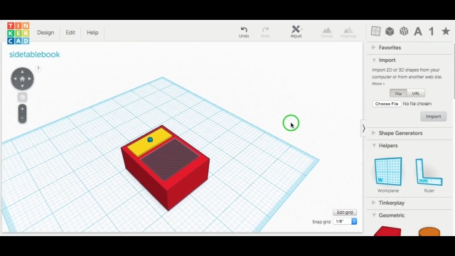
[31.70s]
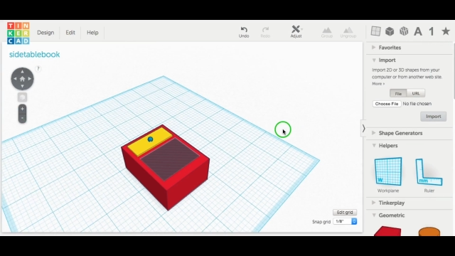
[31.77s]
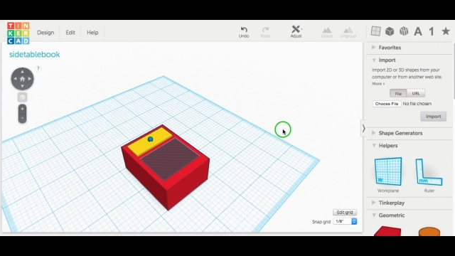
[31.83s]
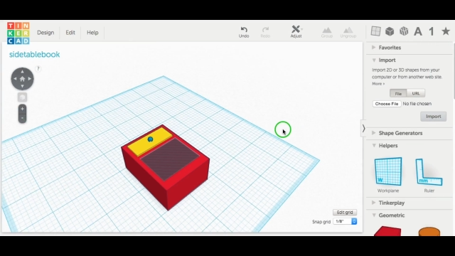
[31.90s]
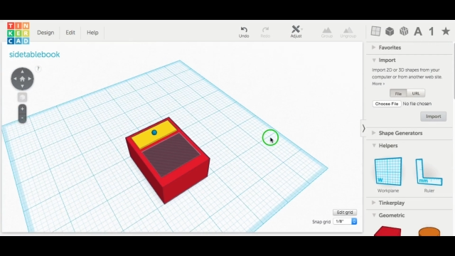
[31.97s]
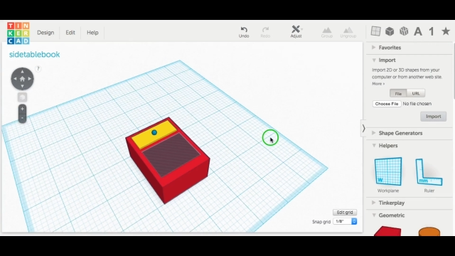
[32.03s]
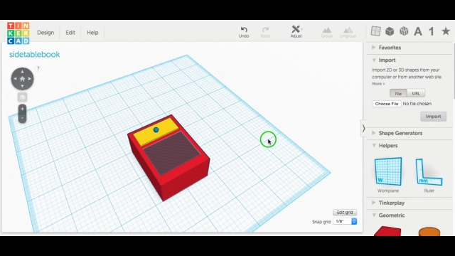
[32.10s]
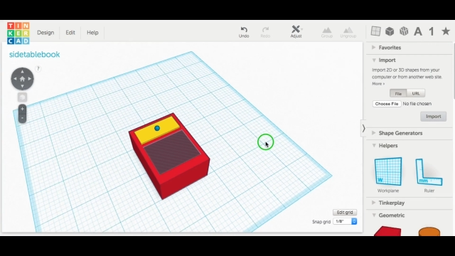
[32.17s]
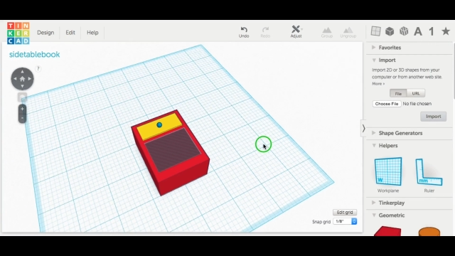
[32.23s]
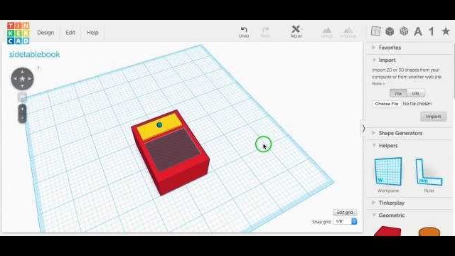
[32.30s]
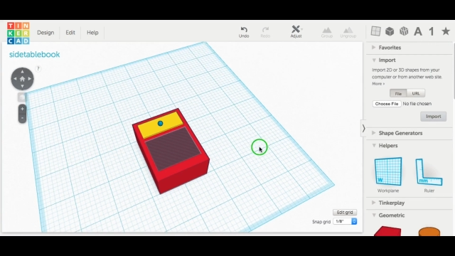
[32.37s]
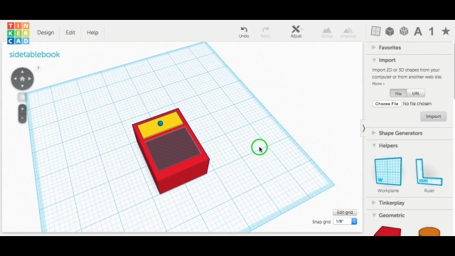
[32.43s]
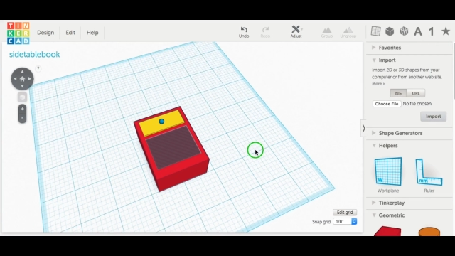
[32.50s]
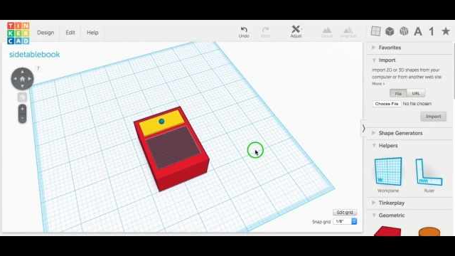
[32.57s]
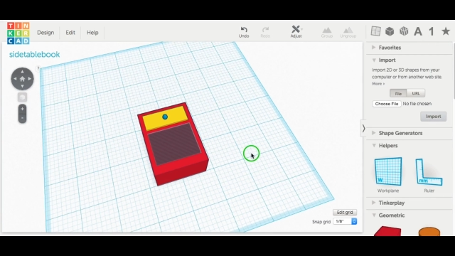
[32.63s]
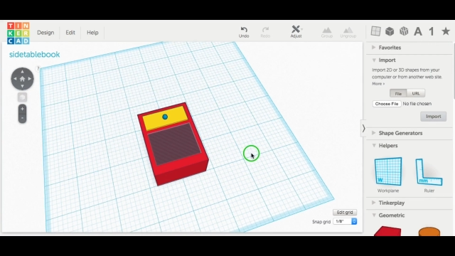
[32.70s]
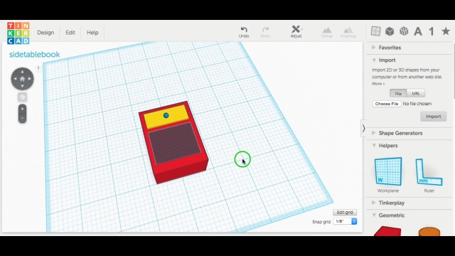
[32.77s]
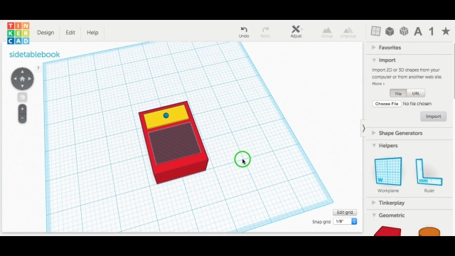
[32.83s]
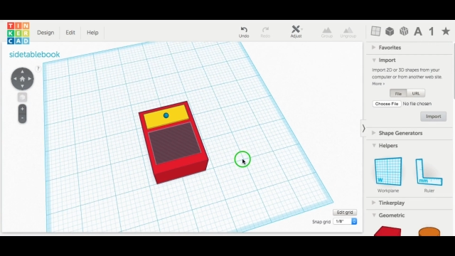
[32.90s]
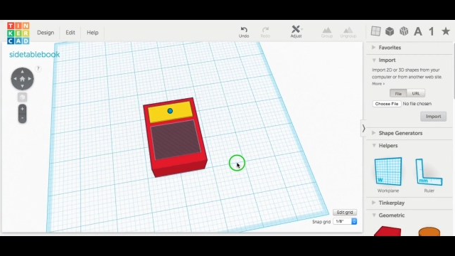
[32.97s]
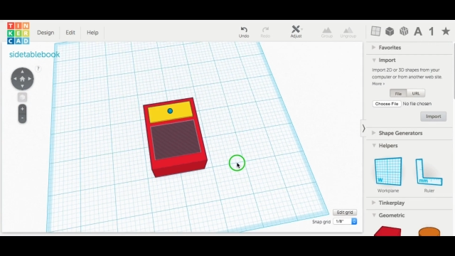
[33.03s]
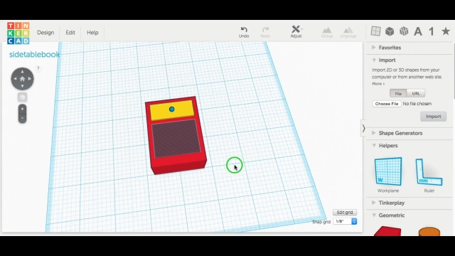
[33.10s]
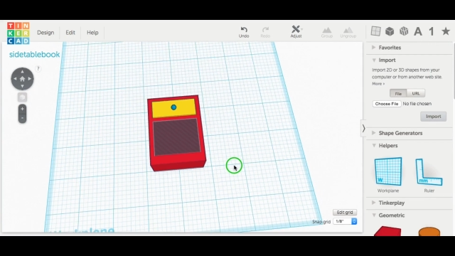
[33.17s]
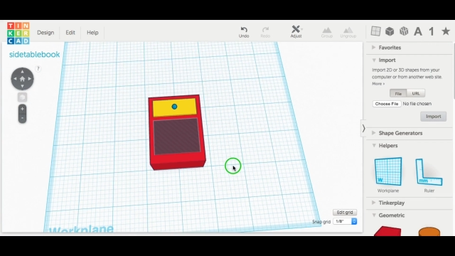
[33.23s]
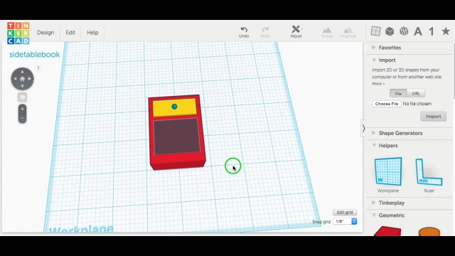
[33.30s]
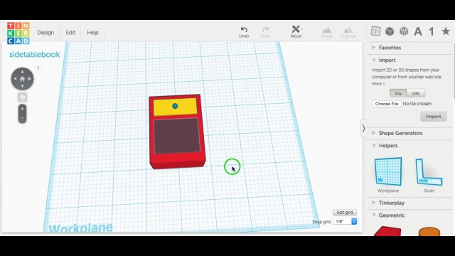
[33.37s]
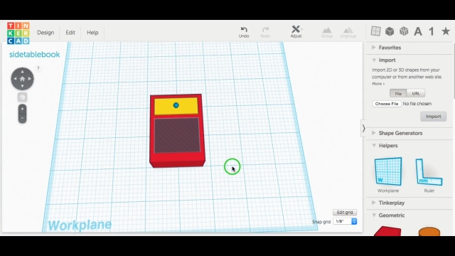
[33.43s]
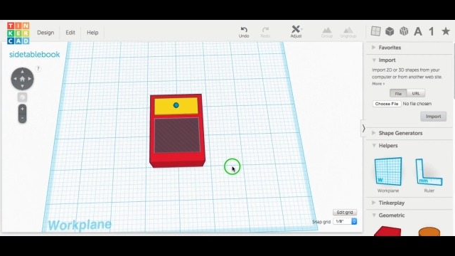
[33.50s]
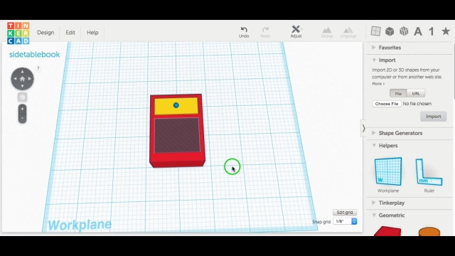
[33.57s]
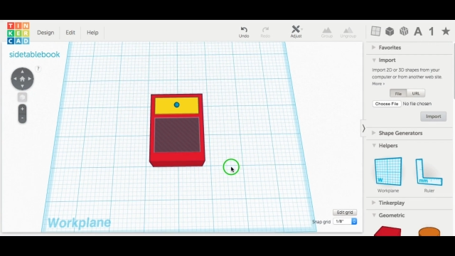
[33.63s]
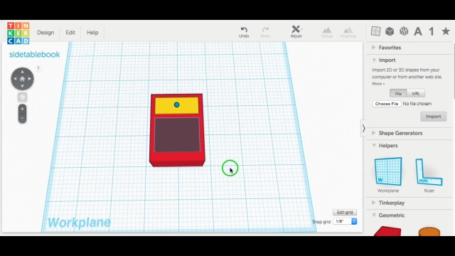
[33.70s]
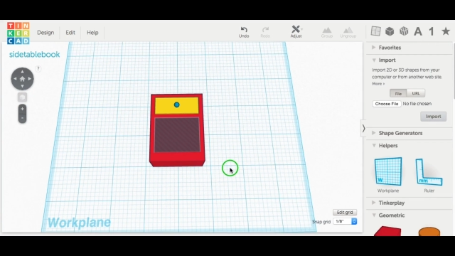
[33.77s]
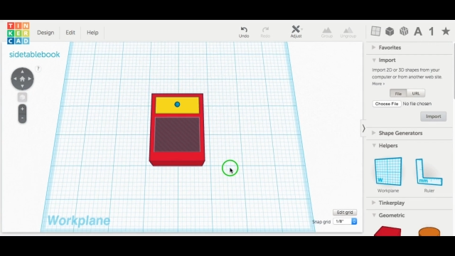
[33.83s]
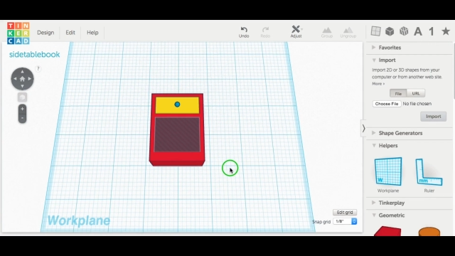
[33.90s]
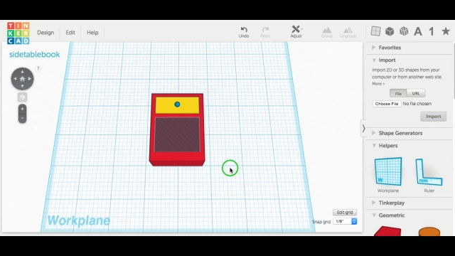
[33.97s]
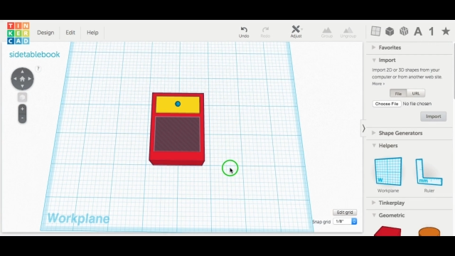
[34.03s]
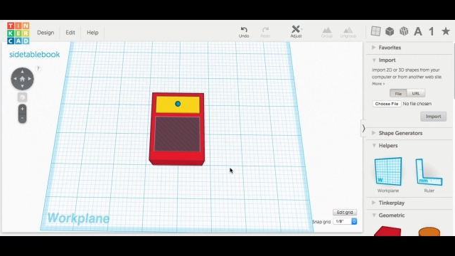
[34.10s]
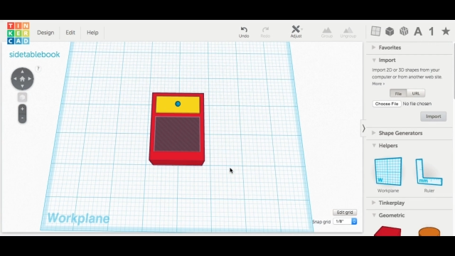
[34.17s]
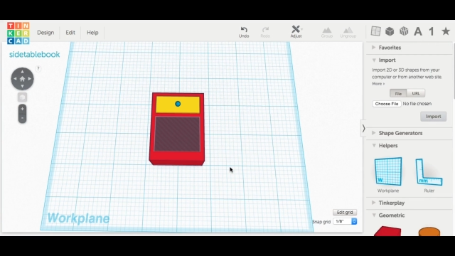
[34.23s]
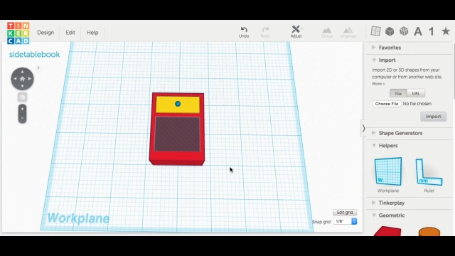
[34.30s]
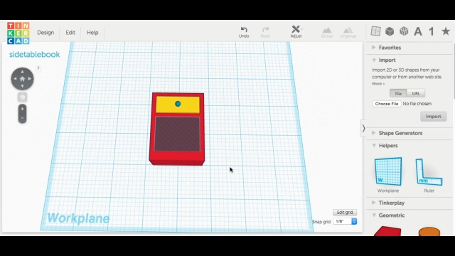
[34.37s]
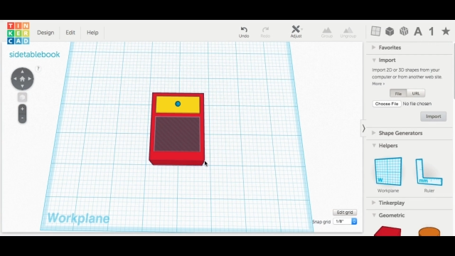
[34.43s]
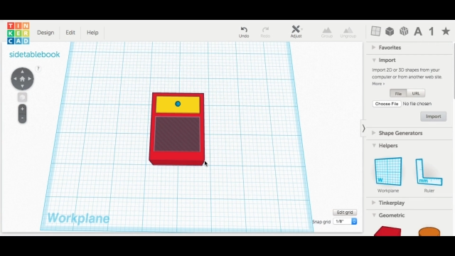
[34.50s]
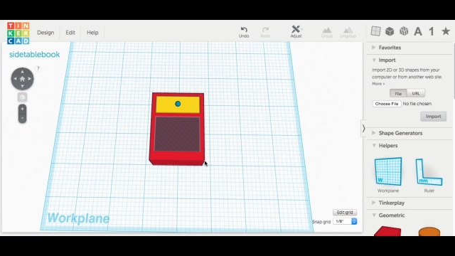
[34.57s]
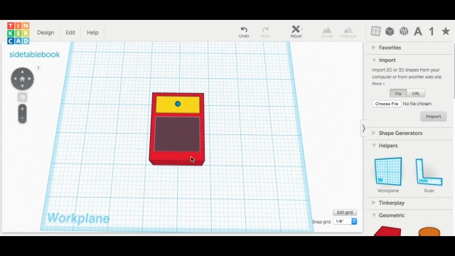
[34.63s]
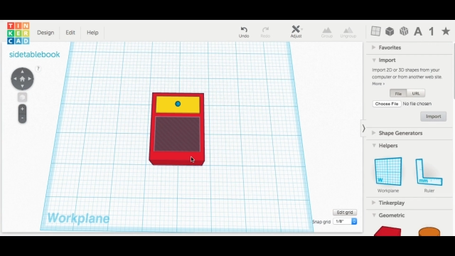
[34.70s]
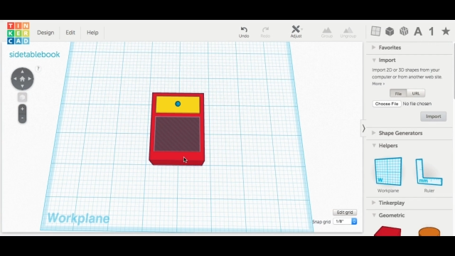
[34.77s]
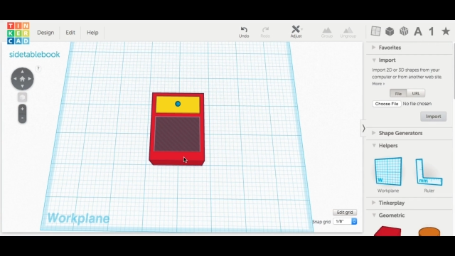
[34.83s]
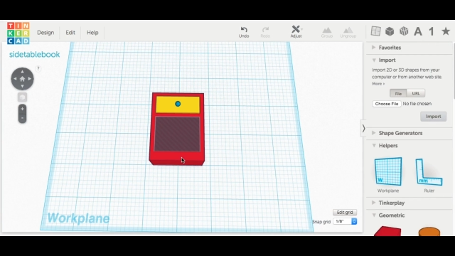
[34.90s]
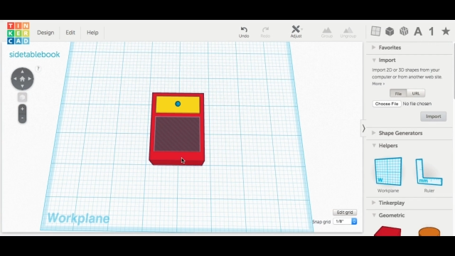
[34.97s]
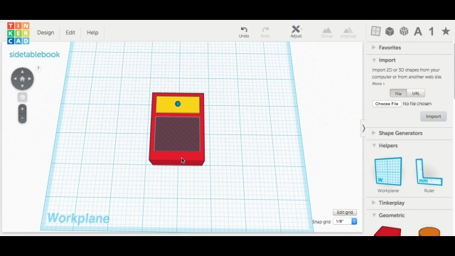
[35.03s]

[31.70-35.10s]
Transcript: Nobody's mouth can be seen.